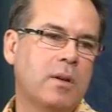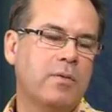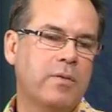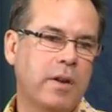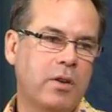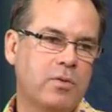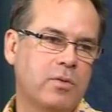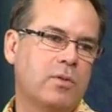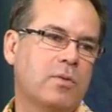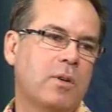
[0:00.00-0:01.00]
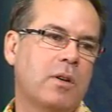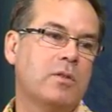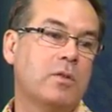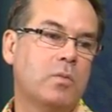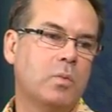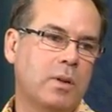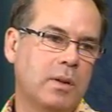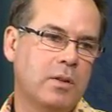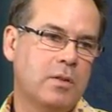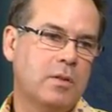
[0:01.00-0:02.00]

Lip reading: Flexural psoriasis will itch.